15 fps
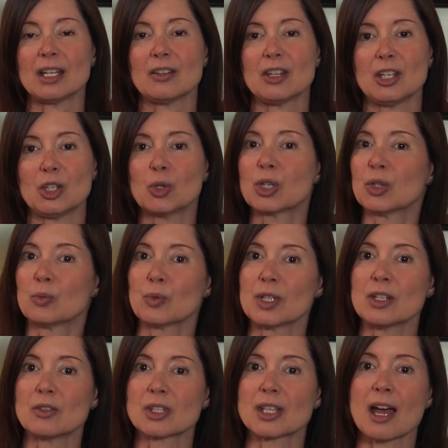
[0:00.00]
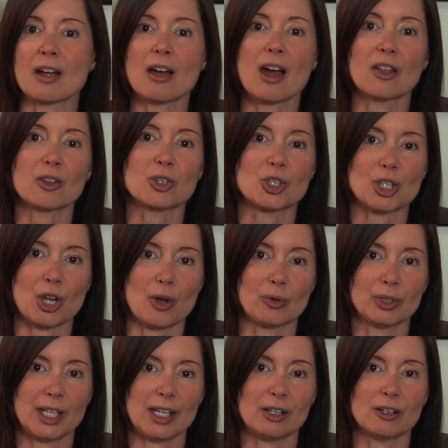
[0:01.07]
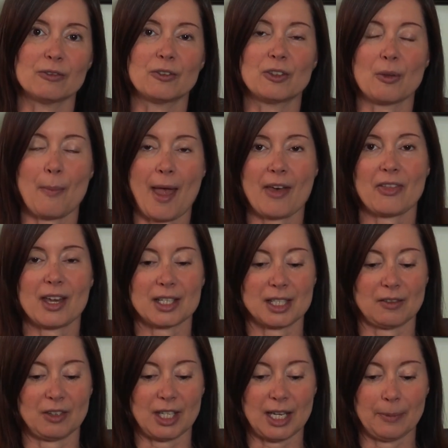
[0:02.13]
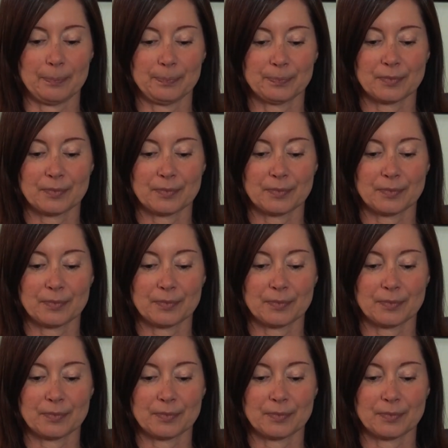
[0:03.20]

And then you can reuse that colored dough later for the math activity.